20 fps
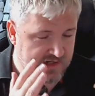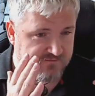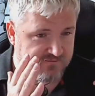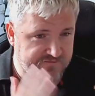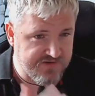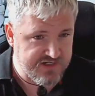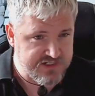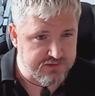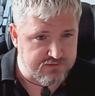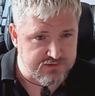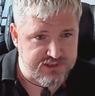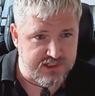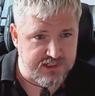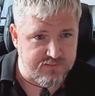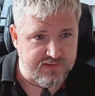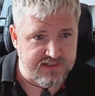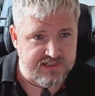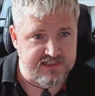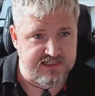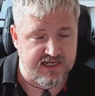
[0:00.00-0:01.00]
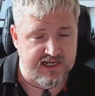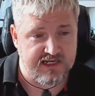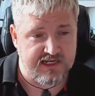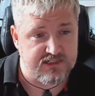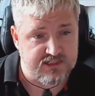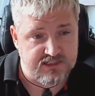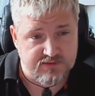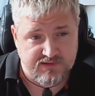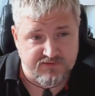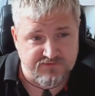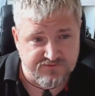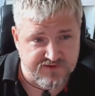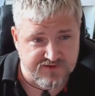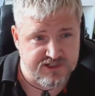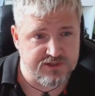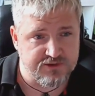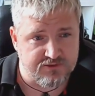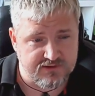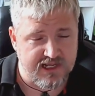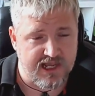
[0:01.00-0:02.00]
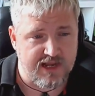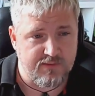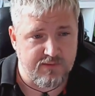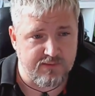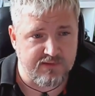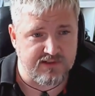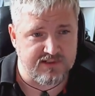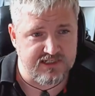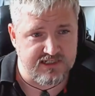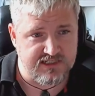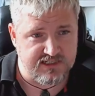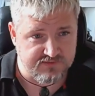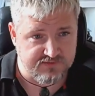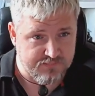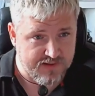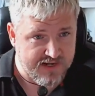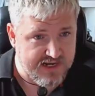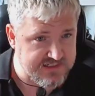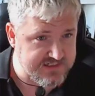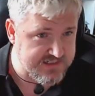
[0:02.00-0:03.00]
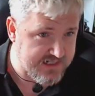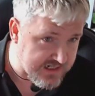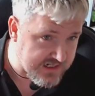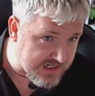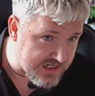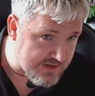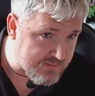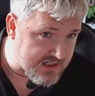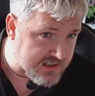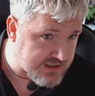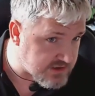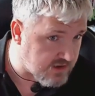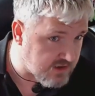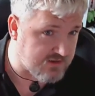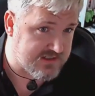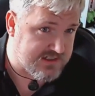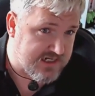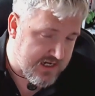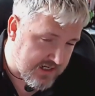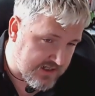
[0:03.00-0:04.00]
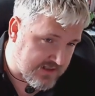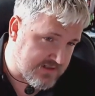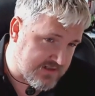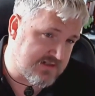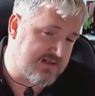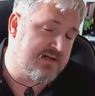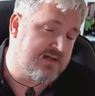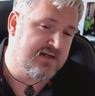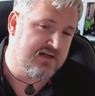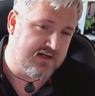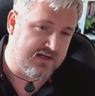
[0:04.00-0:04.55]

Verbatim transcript: Visual GPT and some of the visual capabilities to pass it an image, not text,